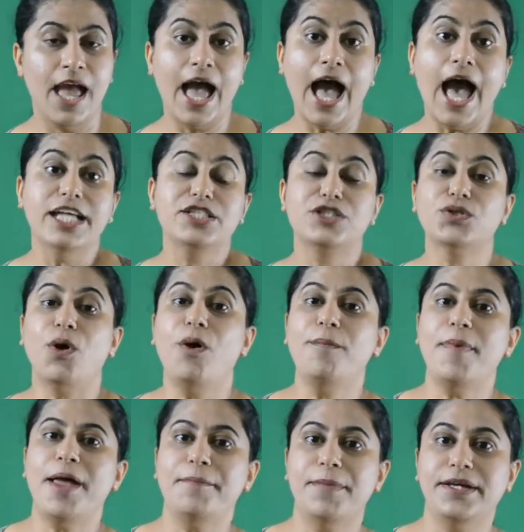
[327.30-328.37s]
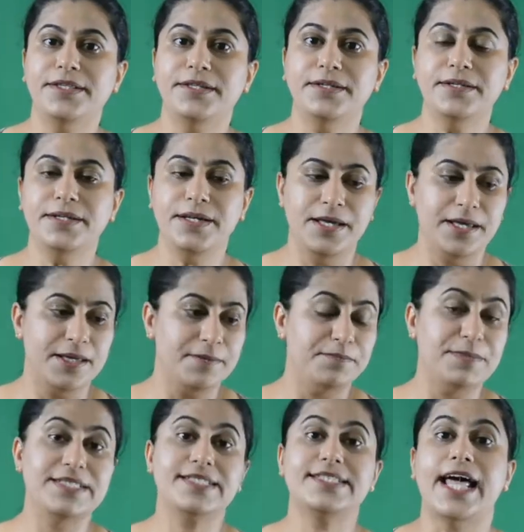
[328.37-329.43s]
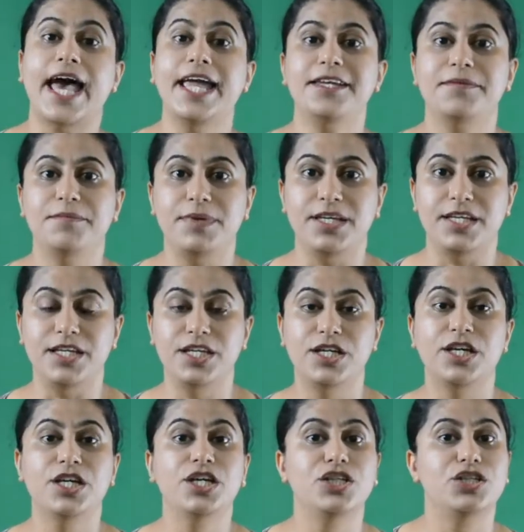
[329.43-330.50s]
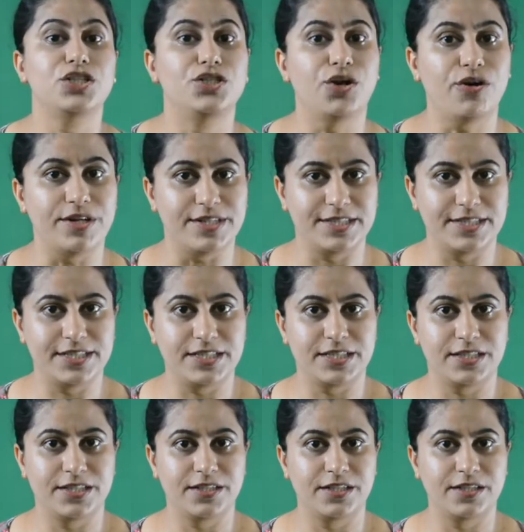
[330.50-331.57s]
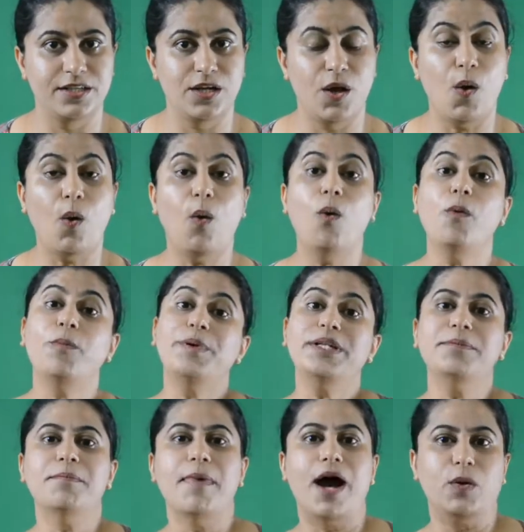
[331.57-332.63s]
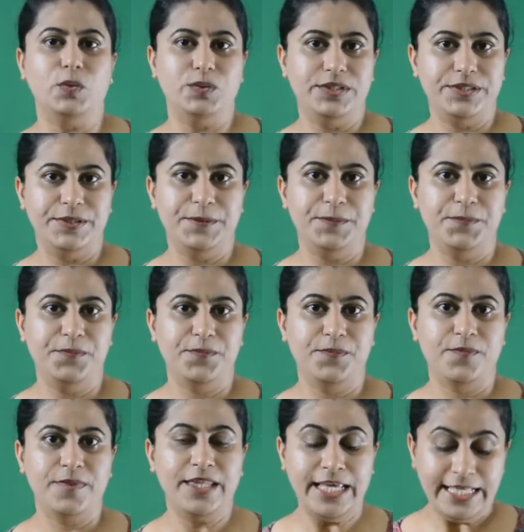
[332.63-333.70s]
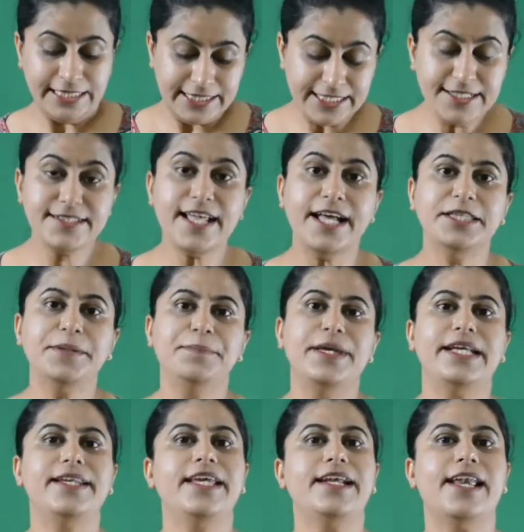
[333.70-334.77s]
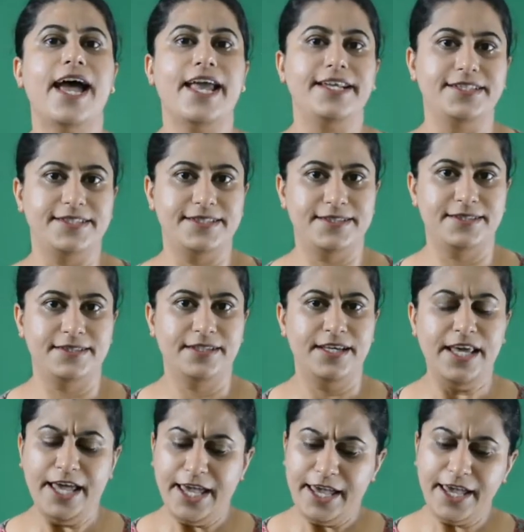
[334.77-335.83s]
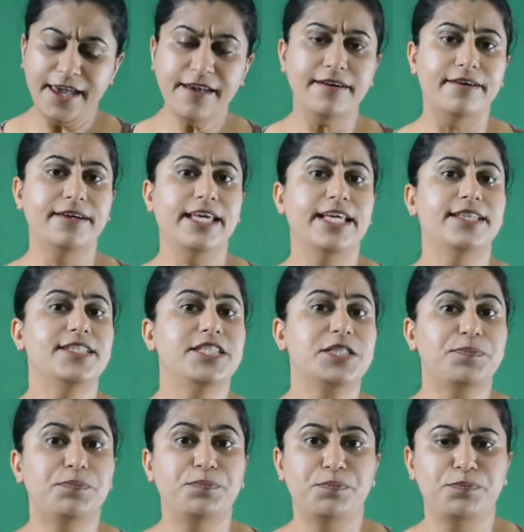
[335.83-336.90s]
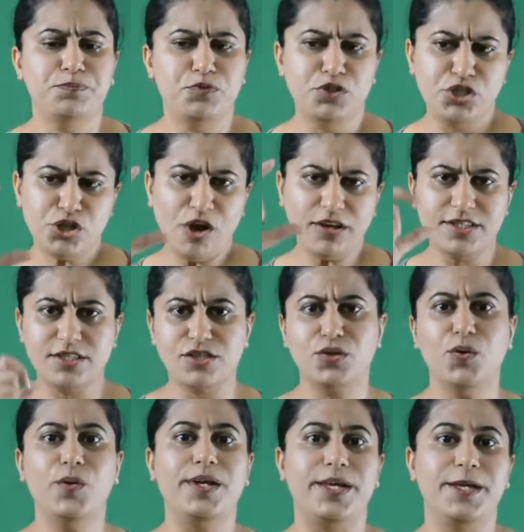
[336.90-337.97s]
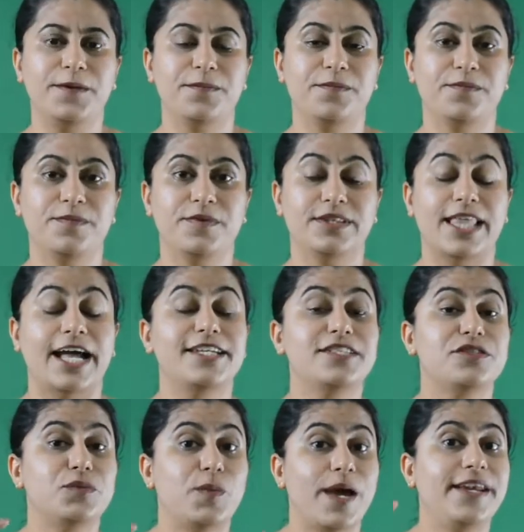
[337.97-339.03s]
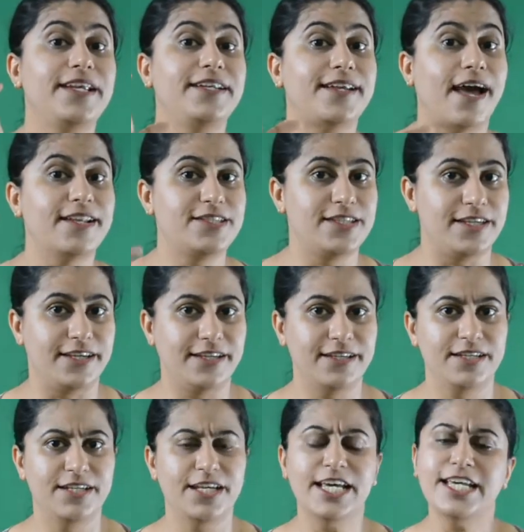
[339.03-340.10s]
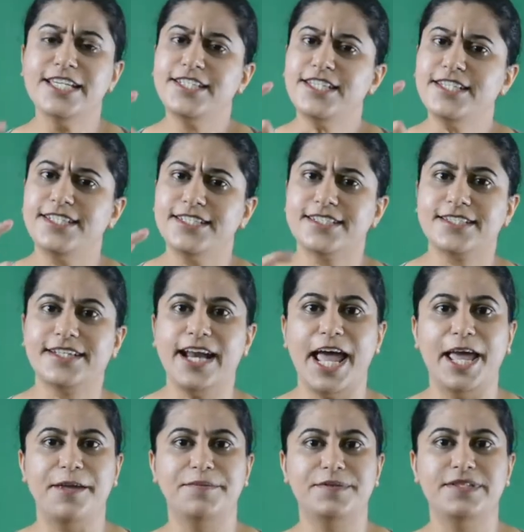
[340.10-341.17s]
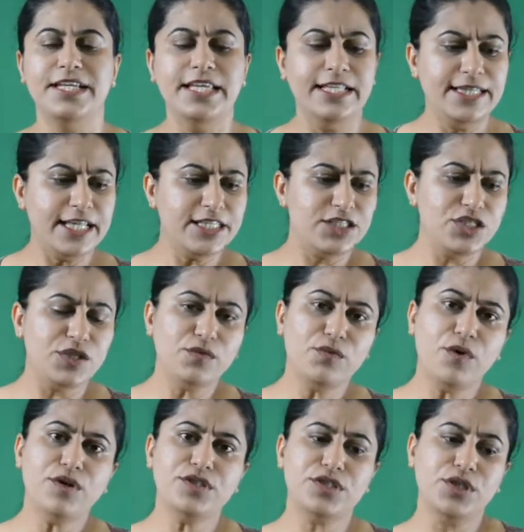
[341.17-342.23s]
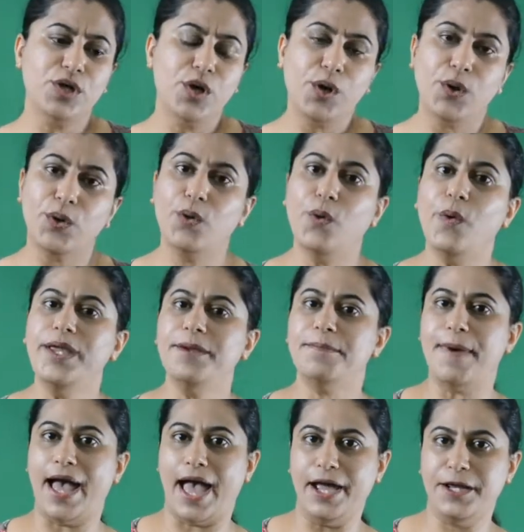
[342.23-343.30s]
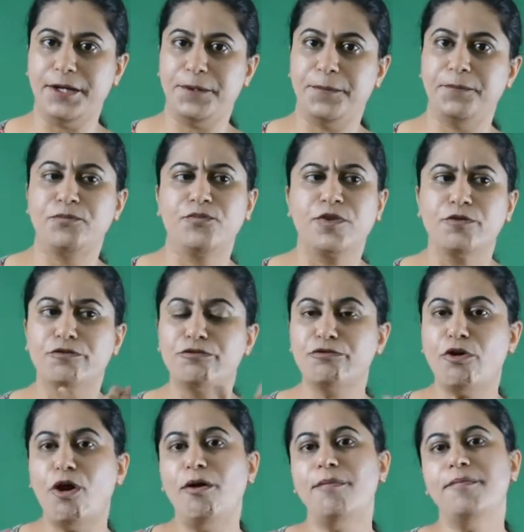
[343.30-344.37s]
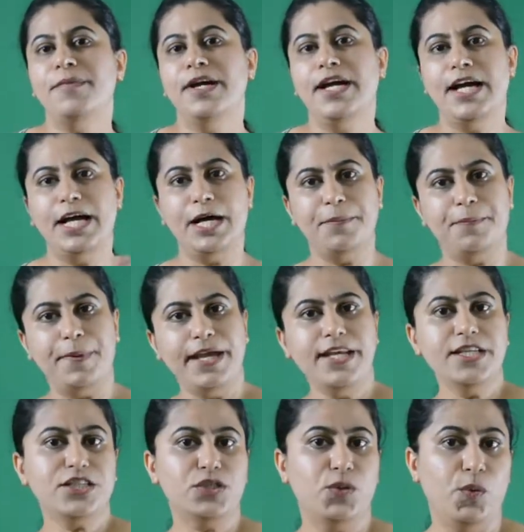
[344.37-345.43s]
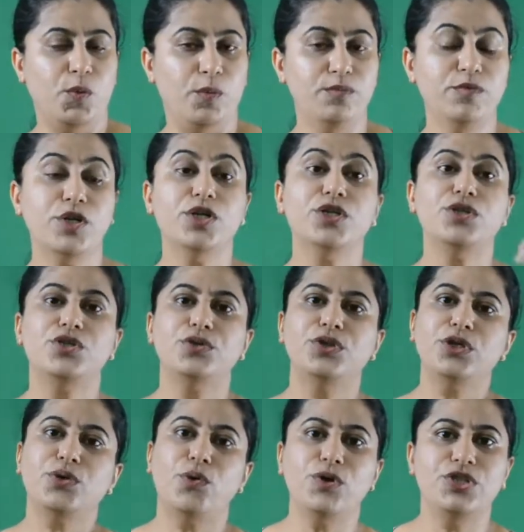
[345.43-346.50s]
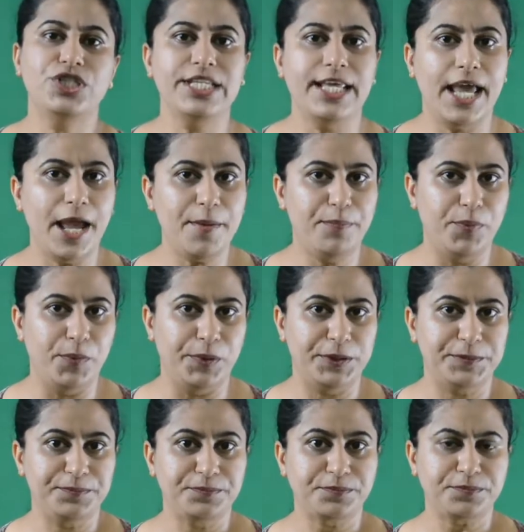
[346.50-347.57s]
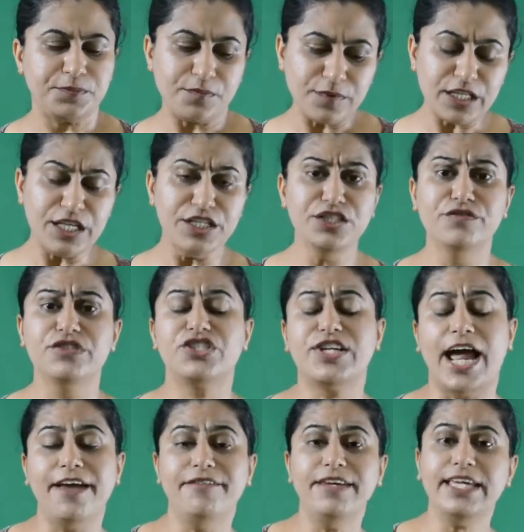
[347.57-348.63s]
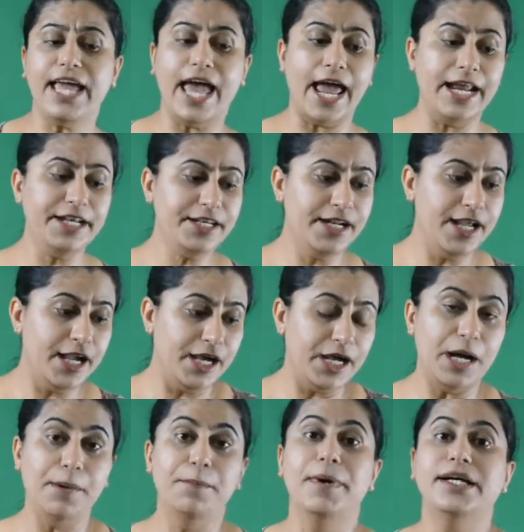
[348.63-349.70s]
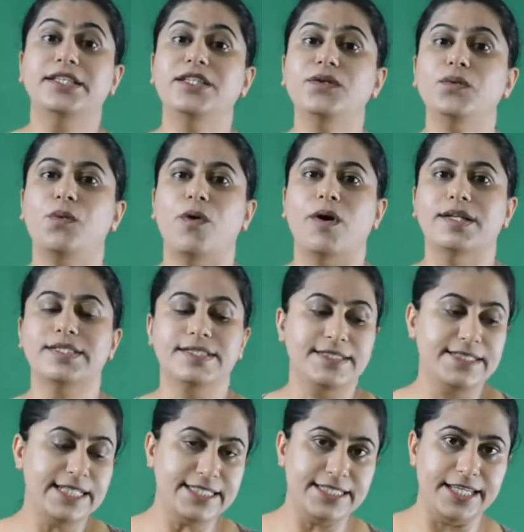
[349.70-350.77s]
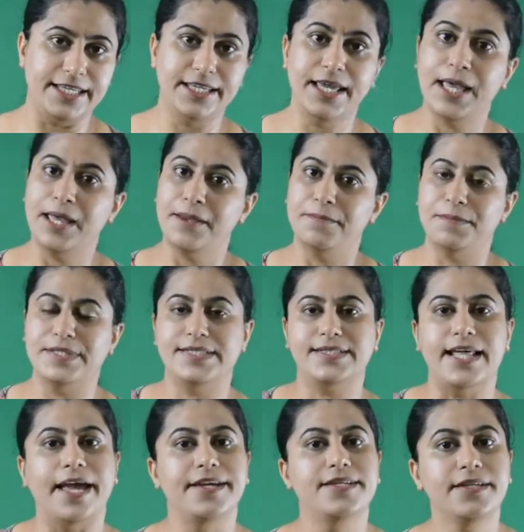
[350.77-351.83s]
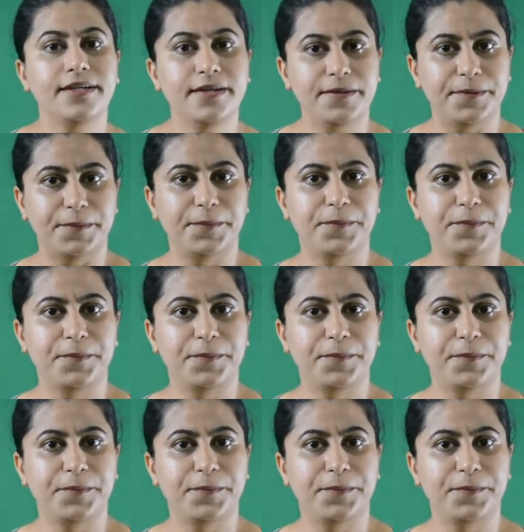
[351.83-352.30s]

I saw my mother beside me, doors, open-mouthed. These are the beginning lines. Here in this short story that is very touching, she describes that she was going back from her parents' home to the Cochin airport. She was driving and her mother was sitting beside her.